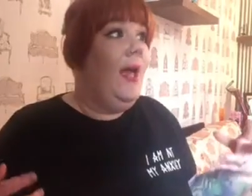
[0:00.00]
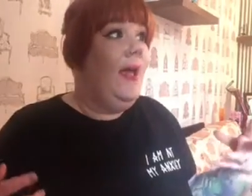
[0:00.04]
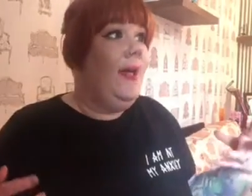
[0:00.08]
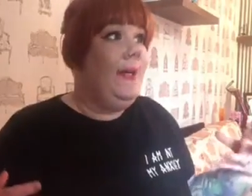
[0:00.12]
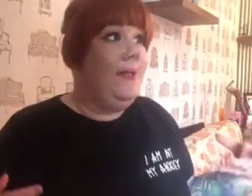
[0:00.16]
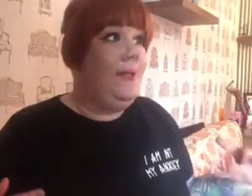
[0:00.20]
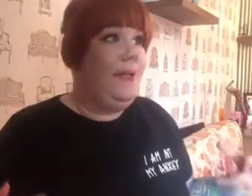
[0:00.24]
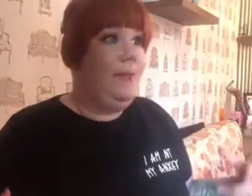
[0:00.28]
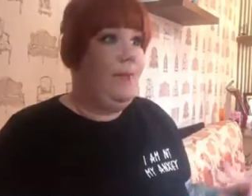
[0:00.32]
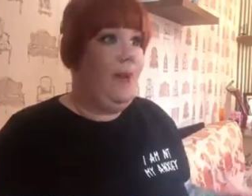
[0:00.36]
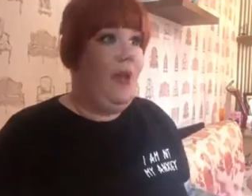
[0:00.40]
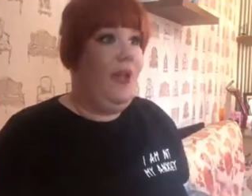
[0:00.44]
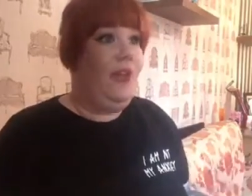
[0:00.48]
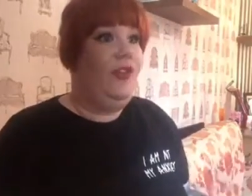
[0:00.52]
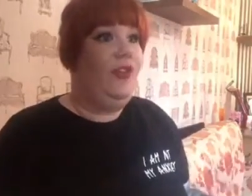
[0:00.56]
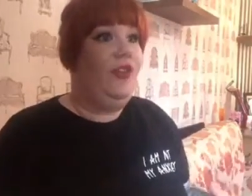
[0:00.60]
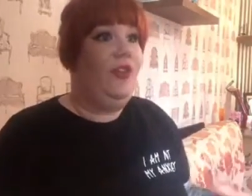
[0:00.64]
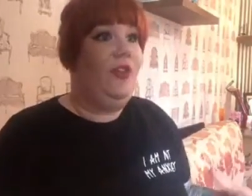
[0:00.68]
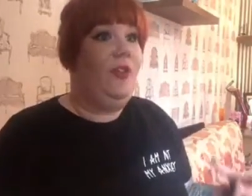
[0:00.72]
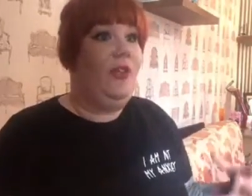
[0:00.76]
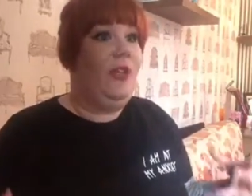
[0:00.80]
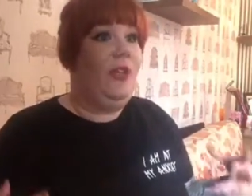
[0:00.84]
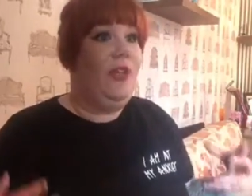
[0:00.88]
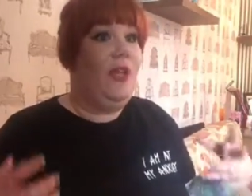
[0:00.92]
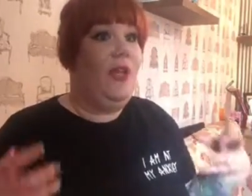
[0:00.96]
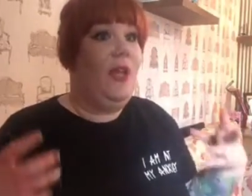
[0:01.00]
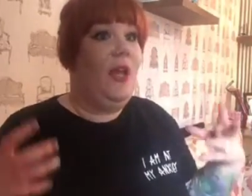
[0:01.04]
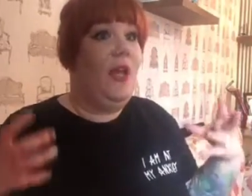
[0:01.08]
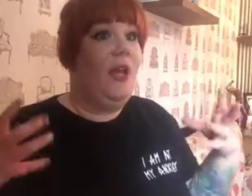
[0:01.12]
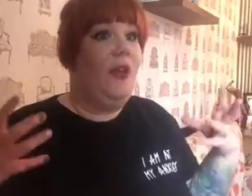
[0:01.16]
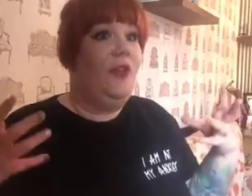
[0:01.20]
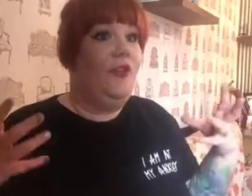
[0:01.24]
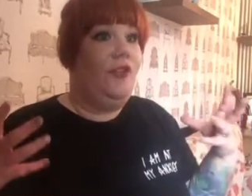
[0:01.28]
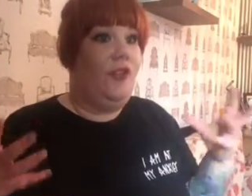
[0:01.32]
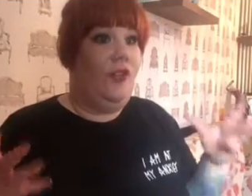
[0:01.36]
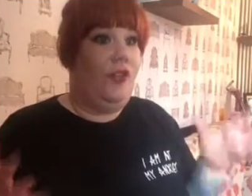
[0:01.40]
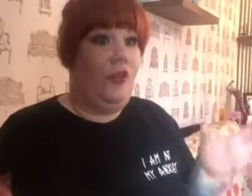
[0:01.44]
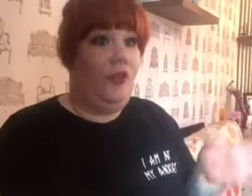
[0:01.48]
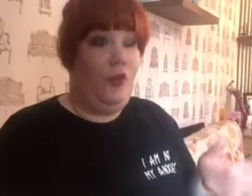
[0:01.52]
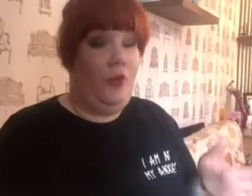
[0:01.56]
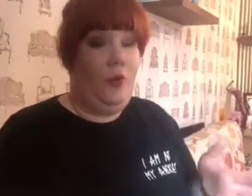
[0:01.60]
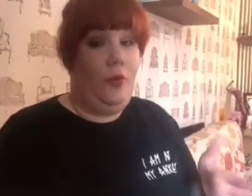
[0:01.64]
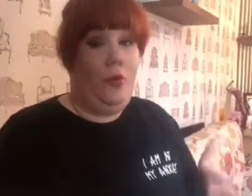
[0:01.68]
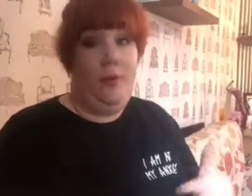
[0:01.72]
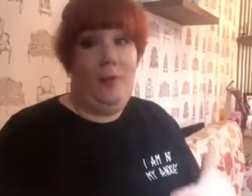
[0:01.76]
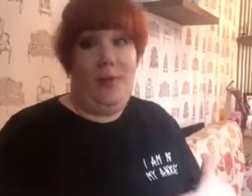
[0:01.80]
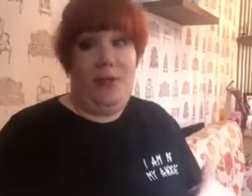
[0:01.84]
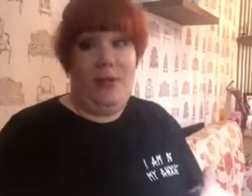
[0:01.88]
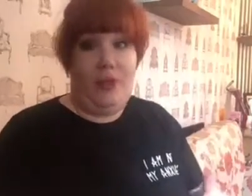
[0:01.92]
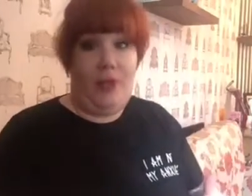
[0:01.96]
especially to do
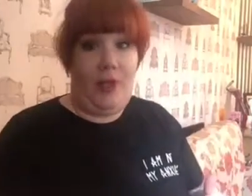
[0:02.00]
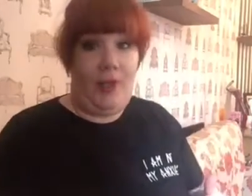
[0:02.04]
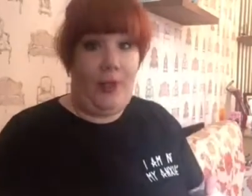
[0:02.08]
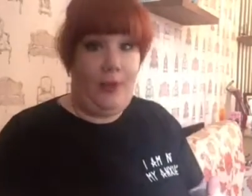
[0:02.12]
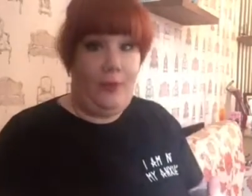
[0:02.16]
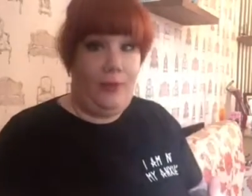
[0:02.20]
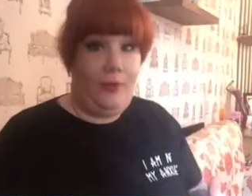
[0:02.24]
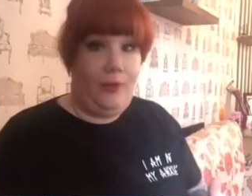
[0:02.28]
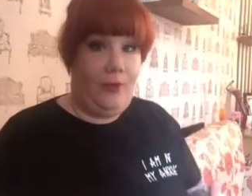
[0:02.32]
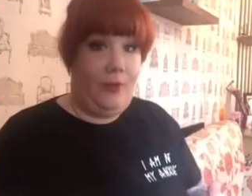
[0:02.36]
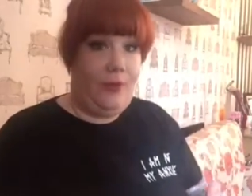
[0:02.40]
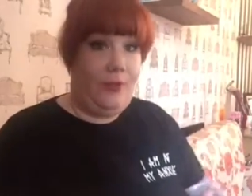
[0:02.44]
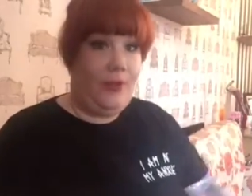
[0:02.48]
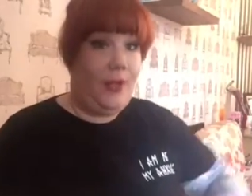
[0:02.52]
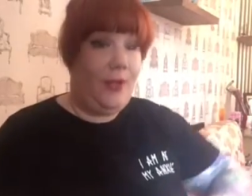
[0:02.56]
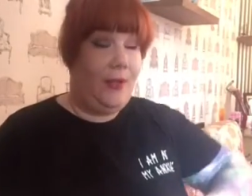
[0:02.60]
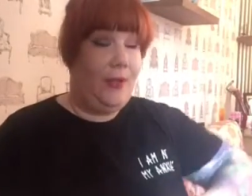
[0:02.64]
with my childhood.